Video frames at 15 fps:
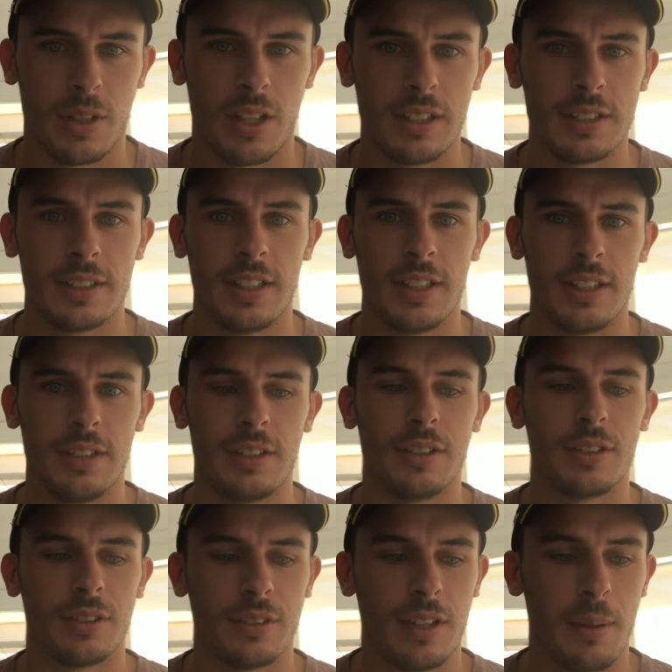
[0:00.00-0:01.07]
I
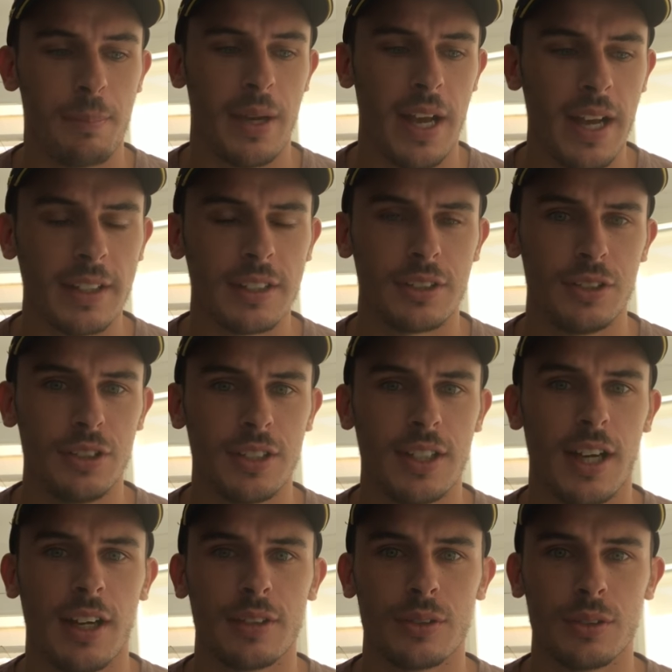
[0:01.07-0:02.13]
see a packed
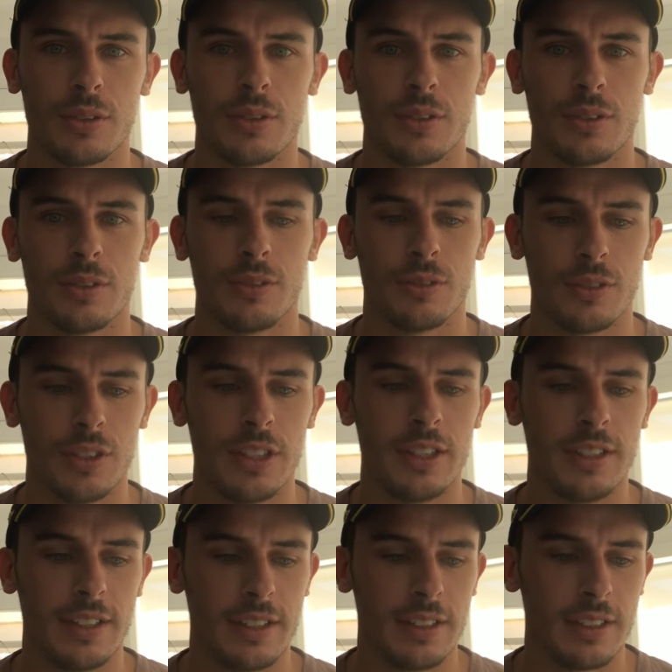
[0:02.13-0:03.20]
Newcastle,
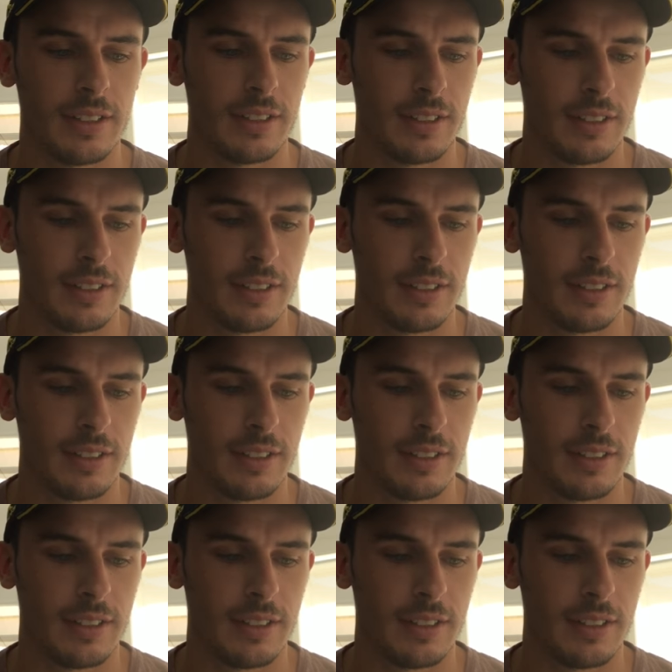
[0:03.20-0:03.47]
really,